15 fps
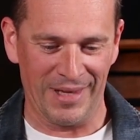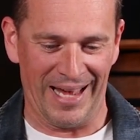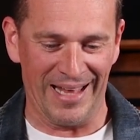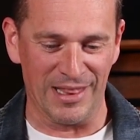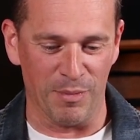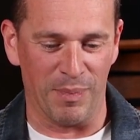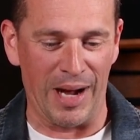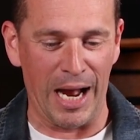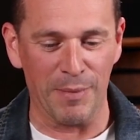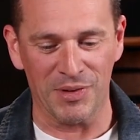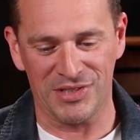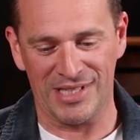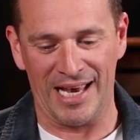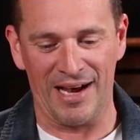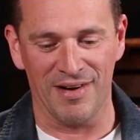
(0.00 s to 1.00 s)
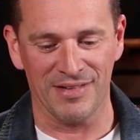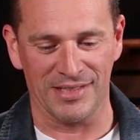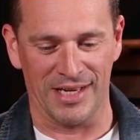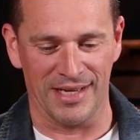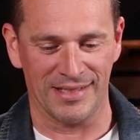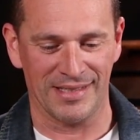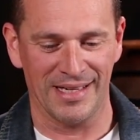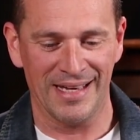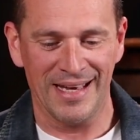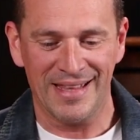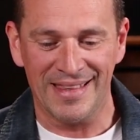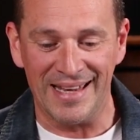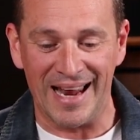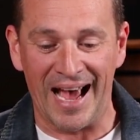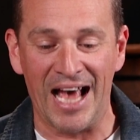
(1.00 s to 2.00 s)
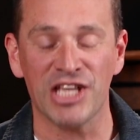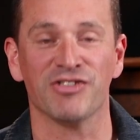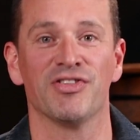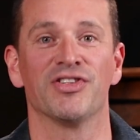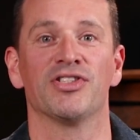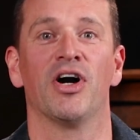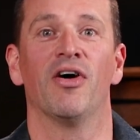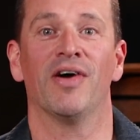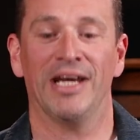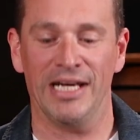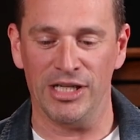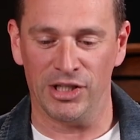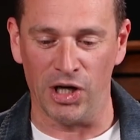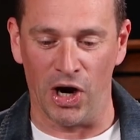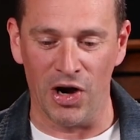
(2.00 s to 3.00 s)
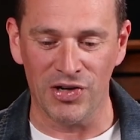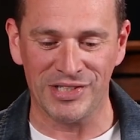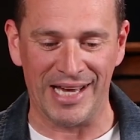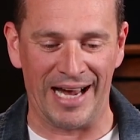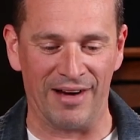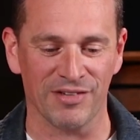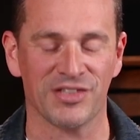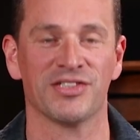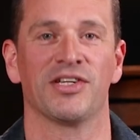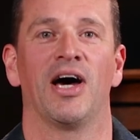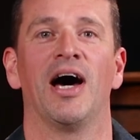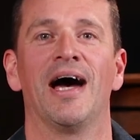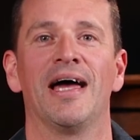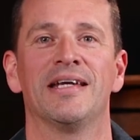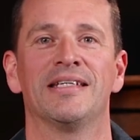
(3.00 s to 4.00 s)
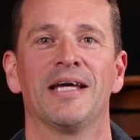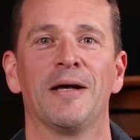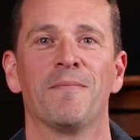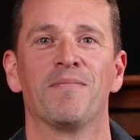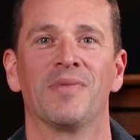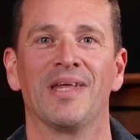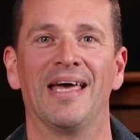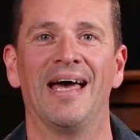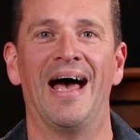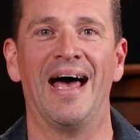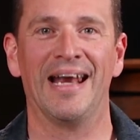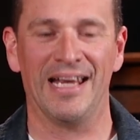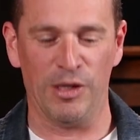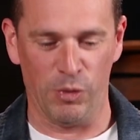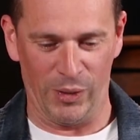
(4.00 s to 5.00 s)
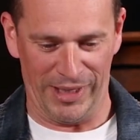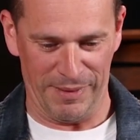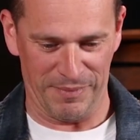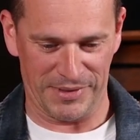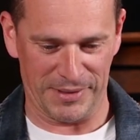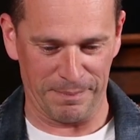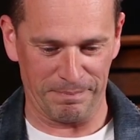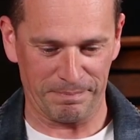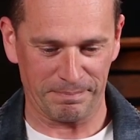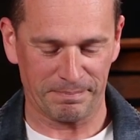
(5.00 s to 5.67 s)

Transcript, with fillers: And the Bible tells us that as a result, he goes outside and he weeps.